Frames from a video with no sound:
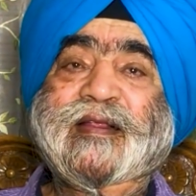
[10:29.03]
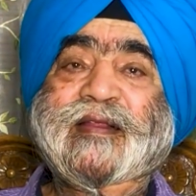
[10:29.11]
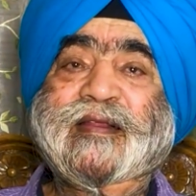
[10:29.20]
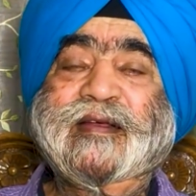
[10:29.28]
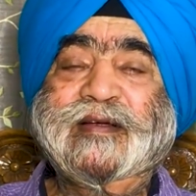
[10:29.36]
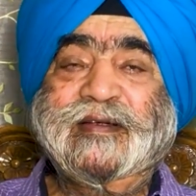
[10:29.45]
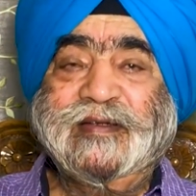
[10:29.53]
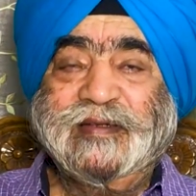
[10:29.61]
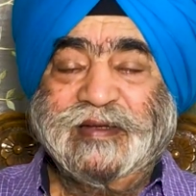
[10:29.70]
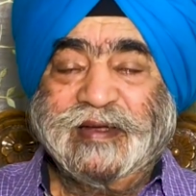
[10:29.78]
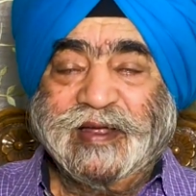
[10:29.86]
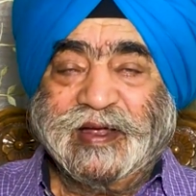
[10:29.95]
the
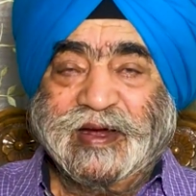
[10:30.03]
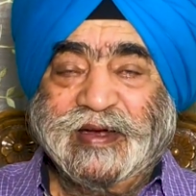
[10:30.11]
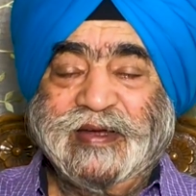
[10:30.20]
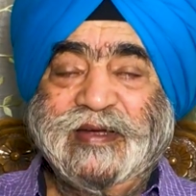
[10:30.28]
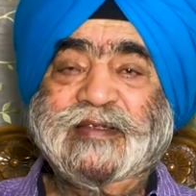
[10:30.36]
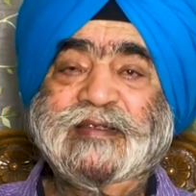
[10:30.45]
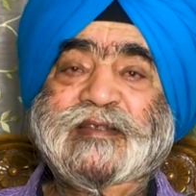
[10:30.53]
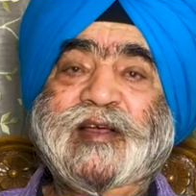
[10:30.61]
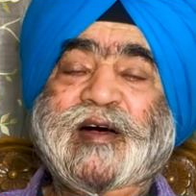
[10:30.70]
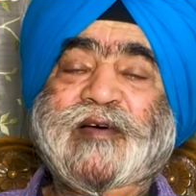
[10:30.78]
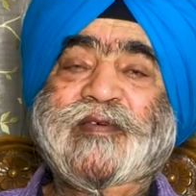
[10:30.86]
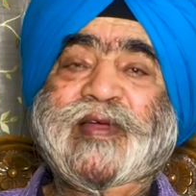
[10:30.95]
conditions
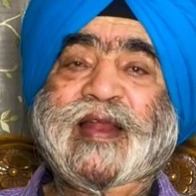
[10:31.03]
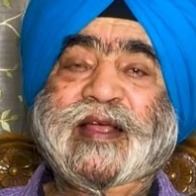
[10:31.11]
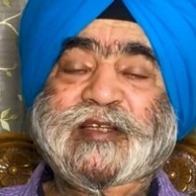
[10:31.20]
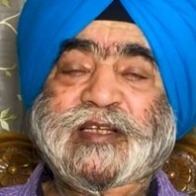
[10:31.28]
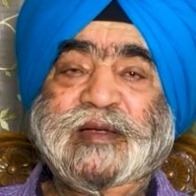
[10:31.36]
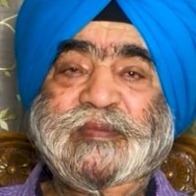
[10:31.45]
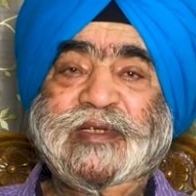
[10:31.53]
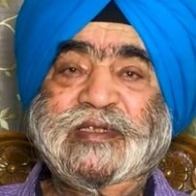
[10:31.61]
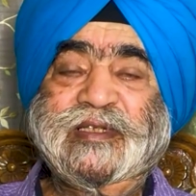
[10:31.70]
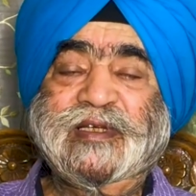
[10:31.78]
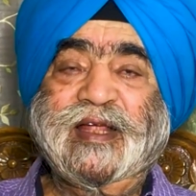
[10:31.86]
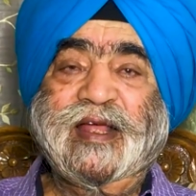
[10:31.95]
of election
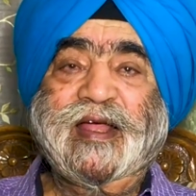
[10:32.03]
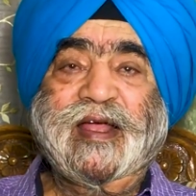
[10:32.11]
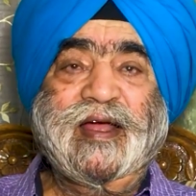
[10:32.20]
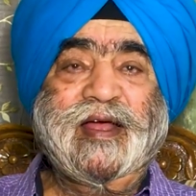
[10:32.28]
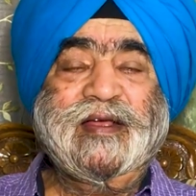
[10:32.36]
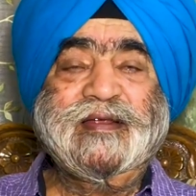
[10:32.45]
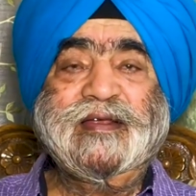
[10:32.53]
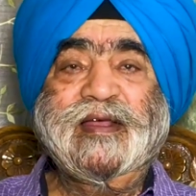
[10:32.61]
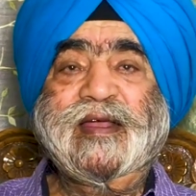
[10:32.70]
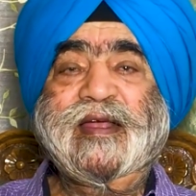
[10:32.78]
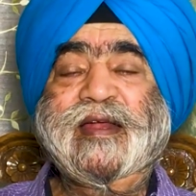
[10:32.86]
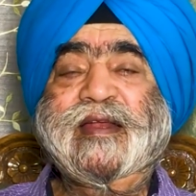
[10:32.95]
commission, as
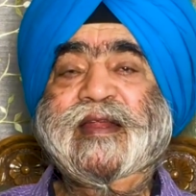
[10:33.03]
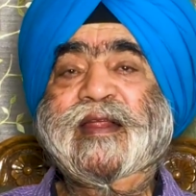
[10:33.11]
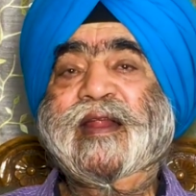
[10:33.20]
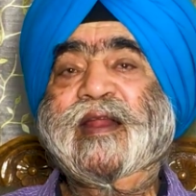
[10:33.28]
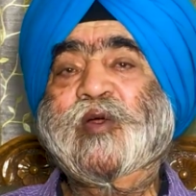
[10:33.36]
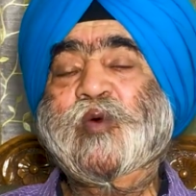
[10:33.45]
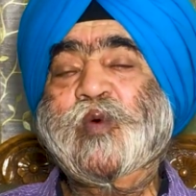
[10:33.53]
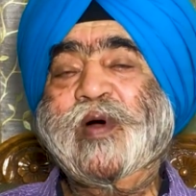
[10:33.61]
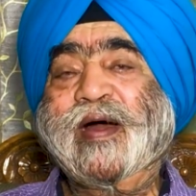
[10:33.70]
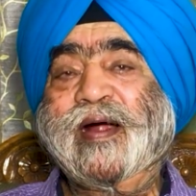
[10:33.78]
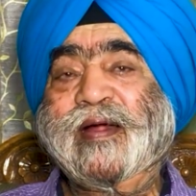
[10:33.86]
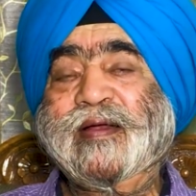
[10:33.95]
it
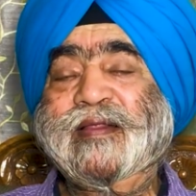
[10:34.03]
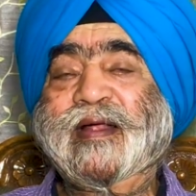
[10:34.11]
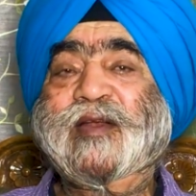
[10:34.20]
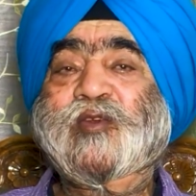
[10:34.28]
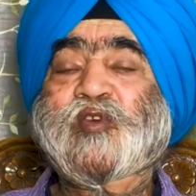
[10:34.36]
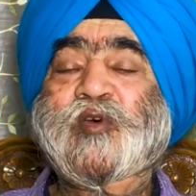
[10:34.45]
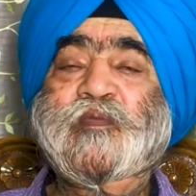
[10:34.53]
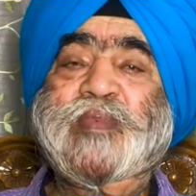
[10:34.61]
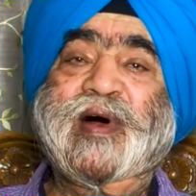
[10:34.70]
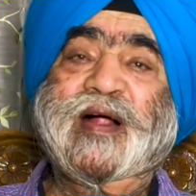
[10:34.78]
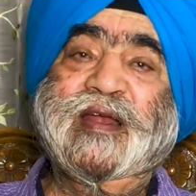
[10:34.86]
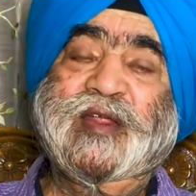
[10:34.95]
required that no
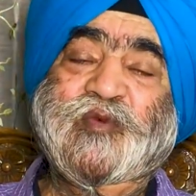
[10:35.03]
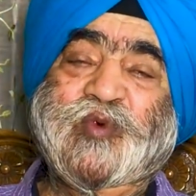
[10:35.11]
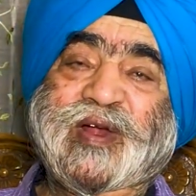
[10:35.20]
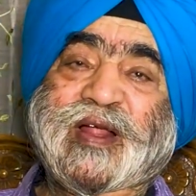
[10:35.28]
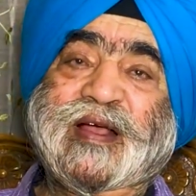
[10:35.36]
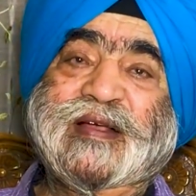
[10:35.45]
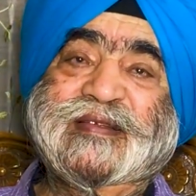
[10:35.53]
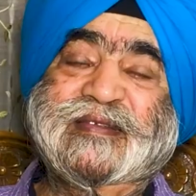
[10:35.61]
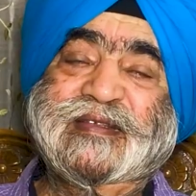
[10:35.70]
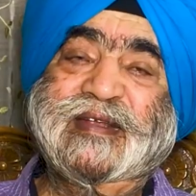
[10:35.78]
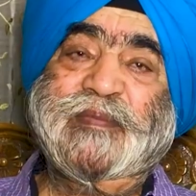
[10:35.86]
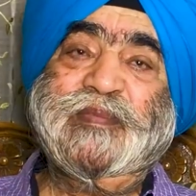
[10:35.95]
party would
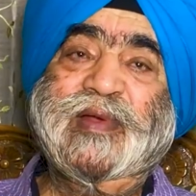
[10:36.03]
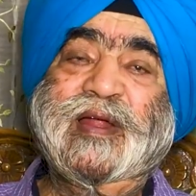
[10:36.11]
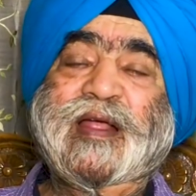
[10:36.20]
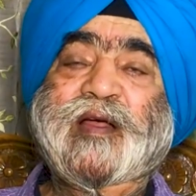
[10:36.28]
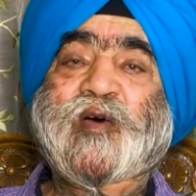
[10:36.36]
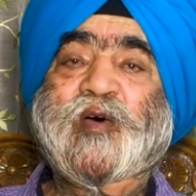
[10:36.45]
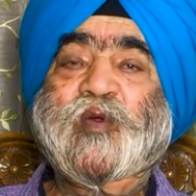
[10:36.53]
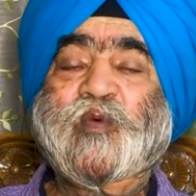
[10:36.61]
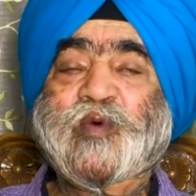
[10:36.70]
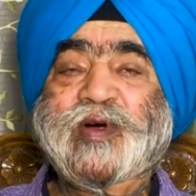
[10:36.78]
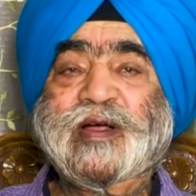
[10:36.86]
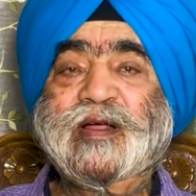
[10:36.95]
accept or
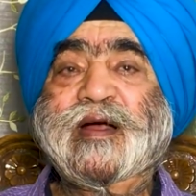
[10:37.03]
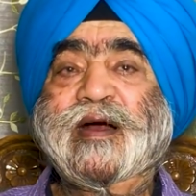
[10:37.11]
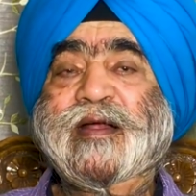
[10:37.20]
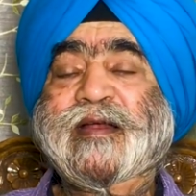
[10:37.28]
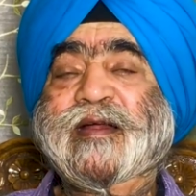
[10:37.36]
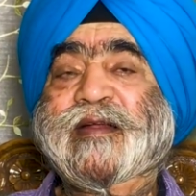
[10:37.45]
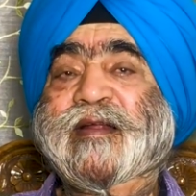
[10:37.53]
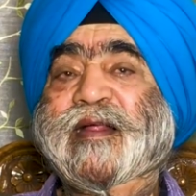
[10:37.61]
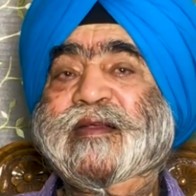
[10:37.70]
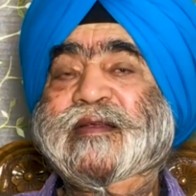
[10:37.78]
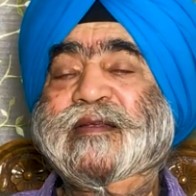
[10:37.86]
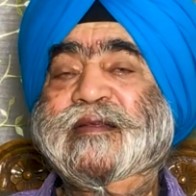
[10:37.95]
work under
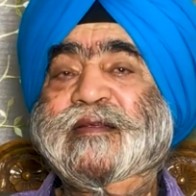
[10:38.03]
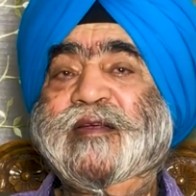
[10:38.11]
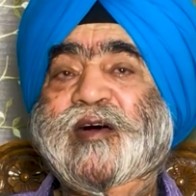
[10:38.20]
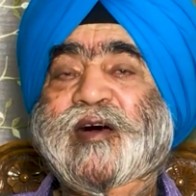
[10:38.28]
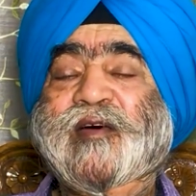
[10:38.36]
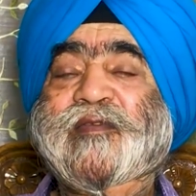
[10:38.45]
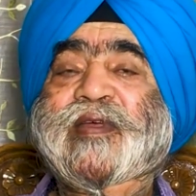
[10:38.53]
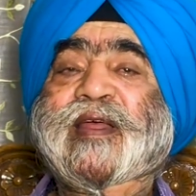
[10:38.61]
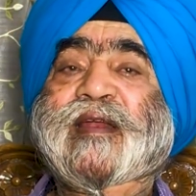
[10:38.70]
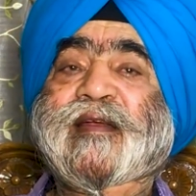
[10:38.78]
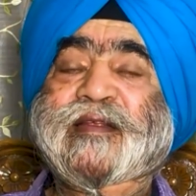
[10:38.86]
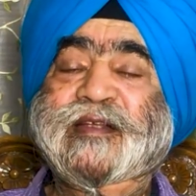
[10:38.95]
directions of a
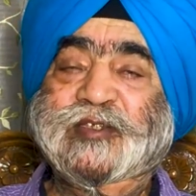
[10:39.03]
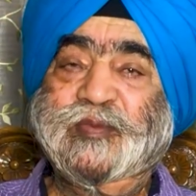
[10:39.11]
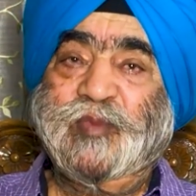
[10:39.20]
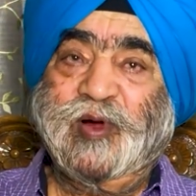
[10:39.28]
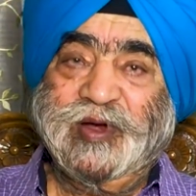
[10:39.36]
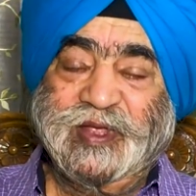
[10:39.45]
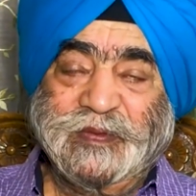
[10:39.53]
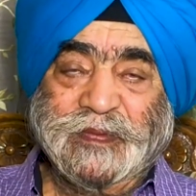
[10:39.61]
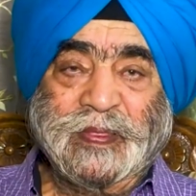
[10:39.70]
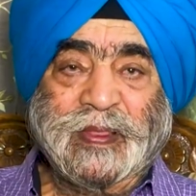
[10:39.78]
religious body.